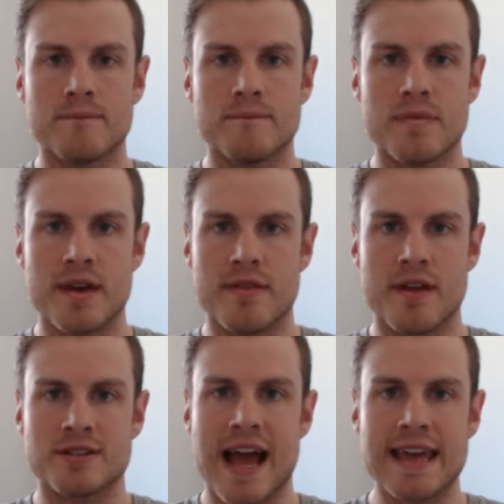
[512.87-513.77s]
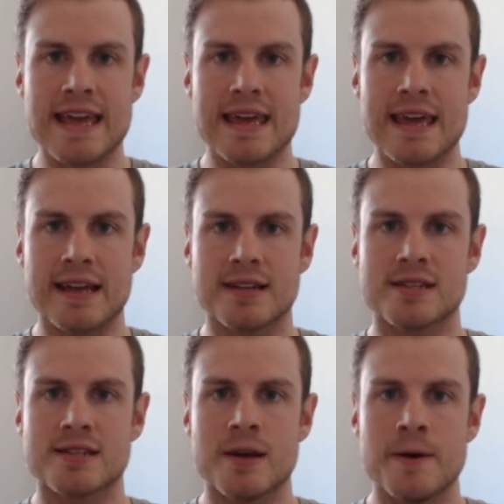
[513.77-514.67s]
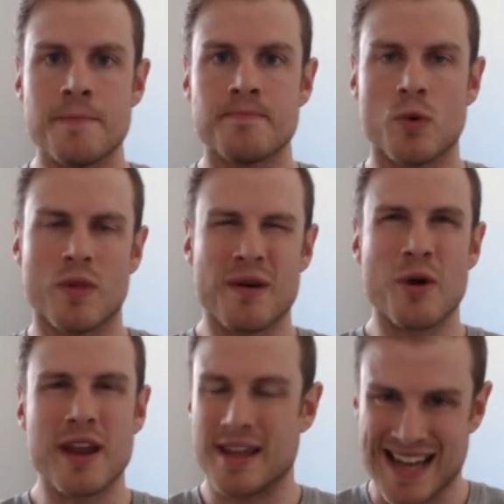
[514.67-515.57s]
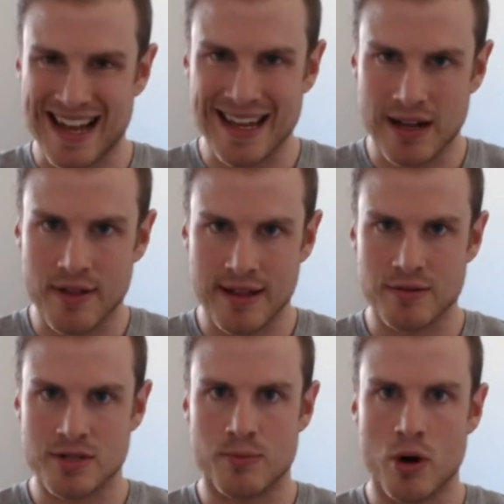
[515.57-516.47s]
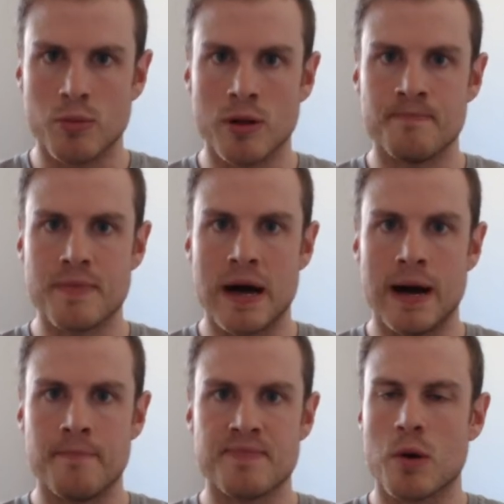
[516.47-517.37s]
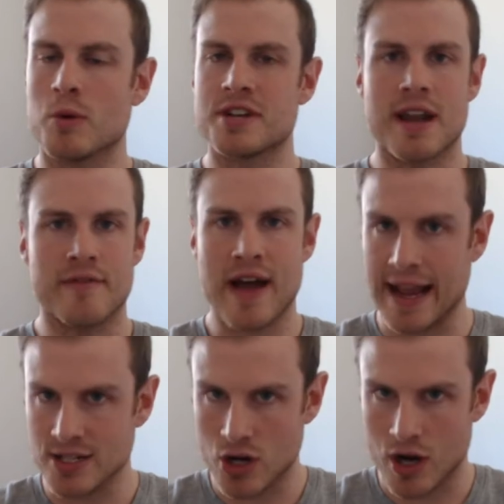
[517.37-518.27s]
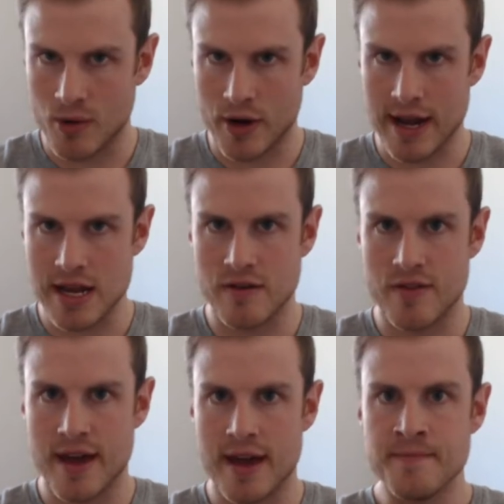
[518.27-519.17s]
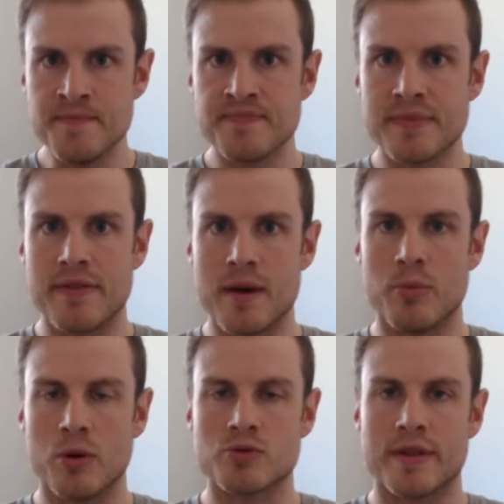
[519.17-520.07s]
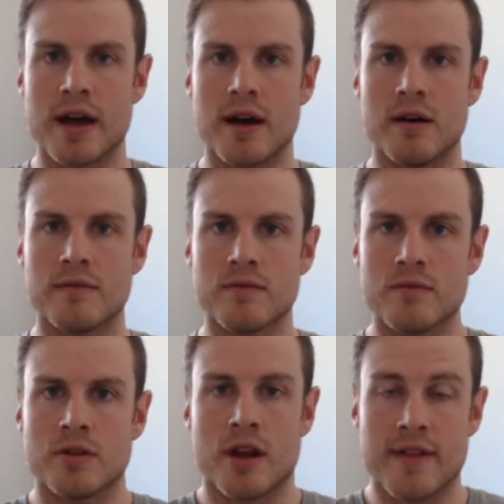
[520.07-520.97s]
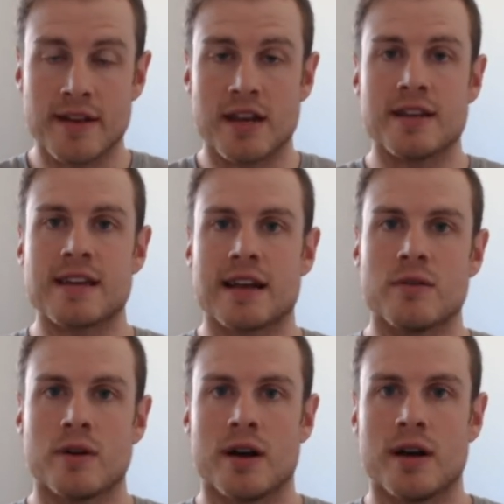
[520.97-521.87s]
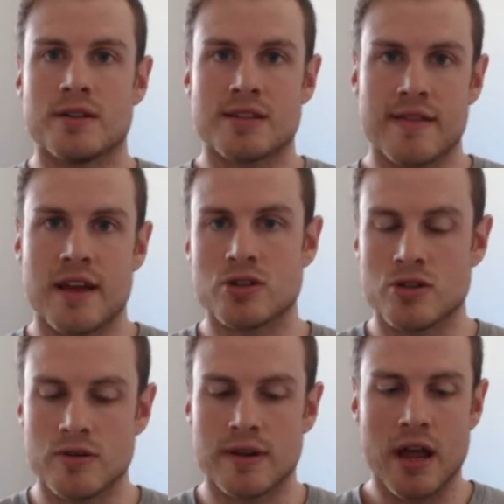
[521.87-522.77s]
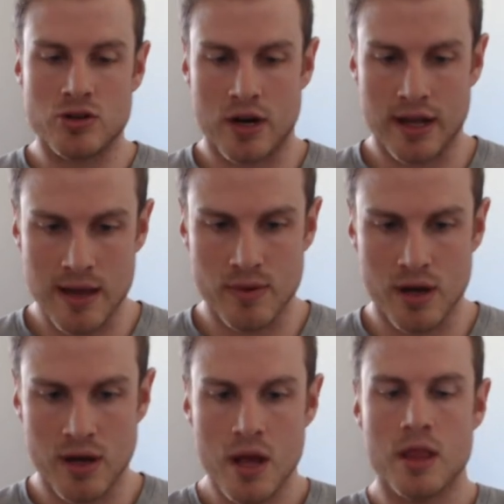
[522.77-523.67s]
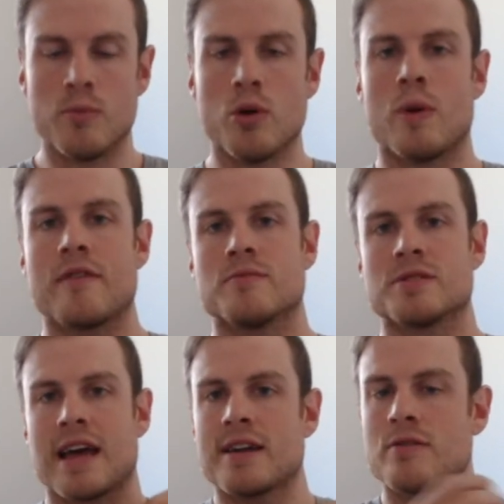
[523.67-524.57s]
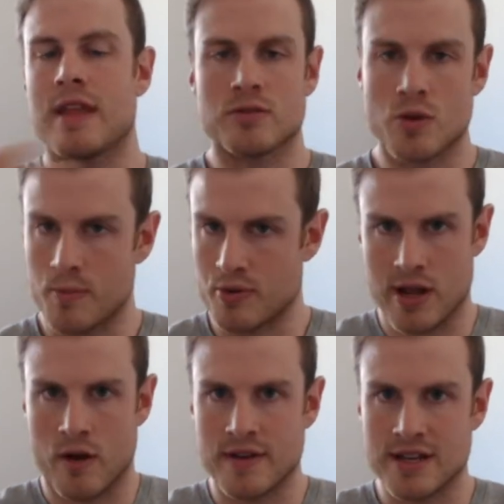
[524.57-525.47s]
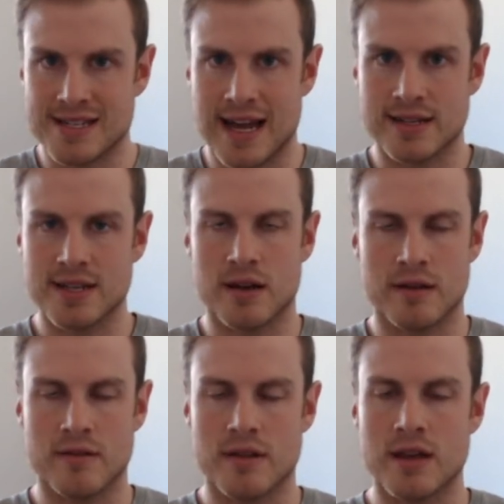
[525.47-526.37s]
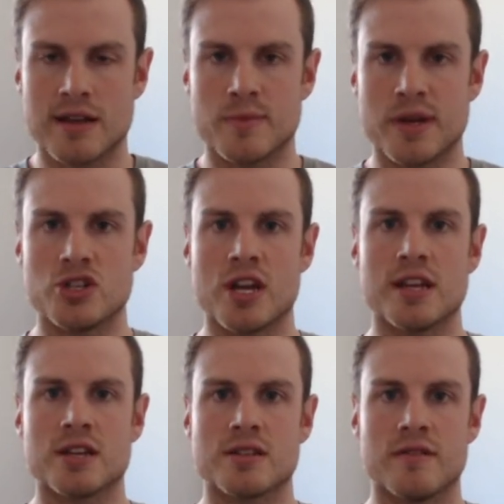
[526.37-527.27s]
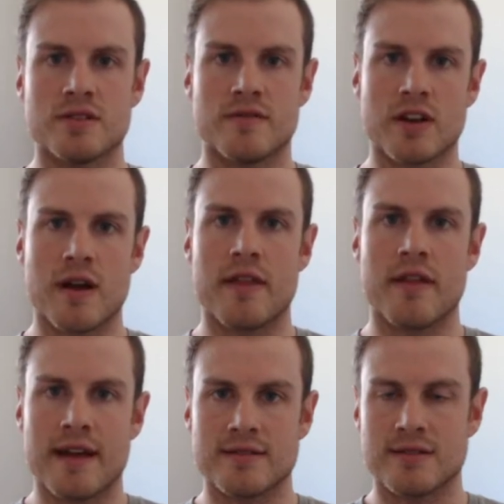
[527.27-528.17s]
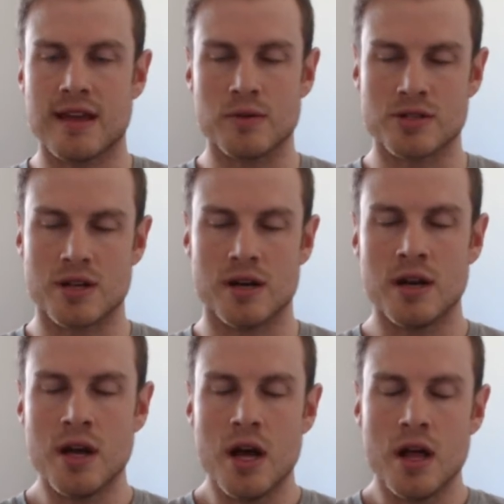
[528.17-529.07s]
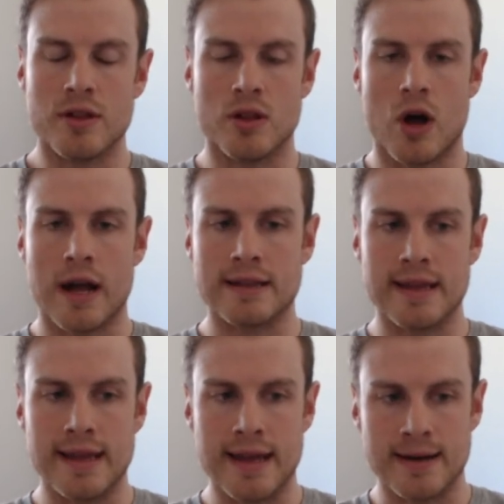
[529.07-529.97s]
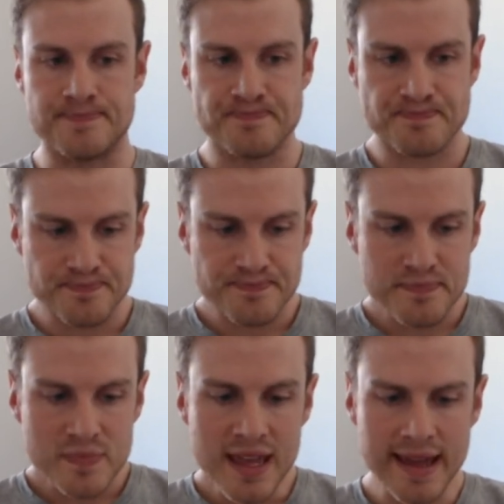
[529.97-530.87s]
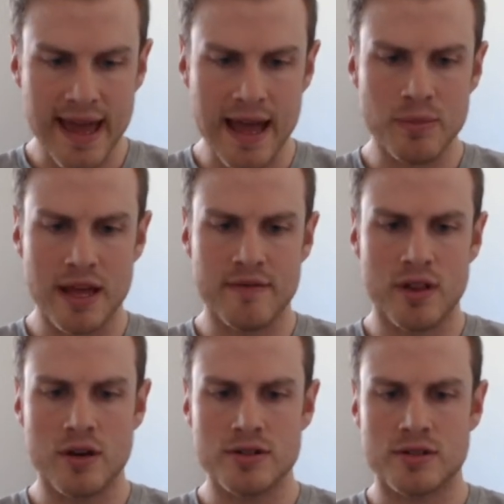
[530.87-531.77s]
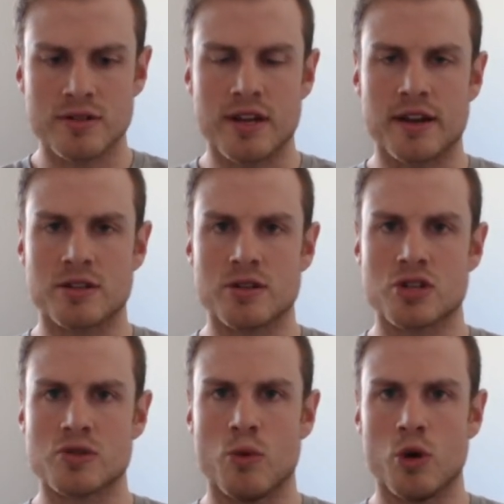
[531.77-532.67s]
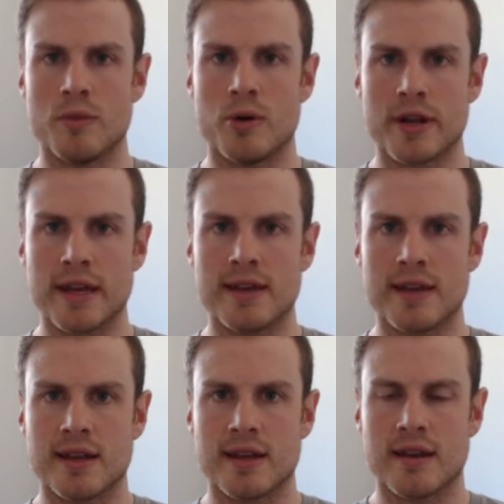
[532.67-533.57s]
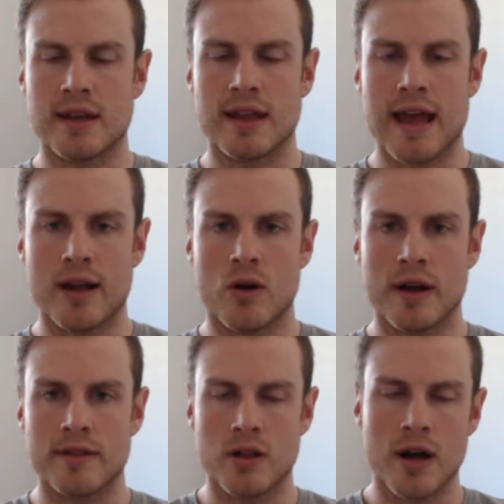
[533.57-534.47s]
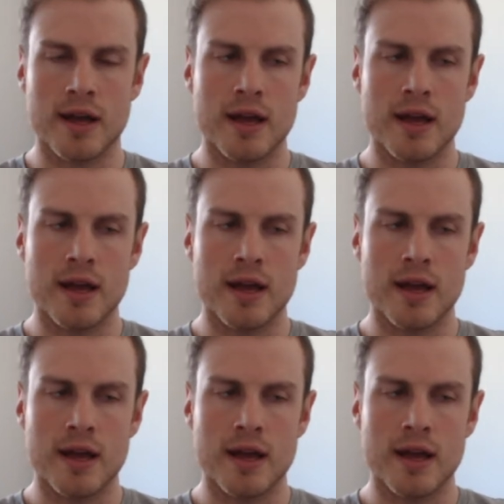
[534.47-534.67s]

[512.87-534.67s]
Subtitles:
Their attacking kicks, well, they weren't attacking. I think that was the problem. There wasn't enough hang time on any of their balls when they were, they did exactly what I said they should do and try and keep the ball away from Slater, and that was a pretty obvious tactic. I don't think you had to be a genius to figure out that was the likely game plan for those. Get it to the smaller body in Gagai and the like.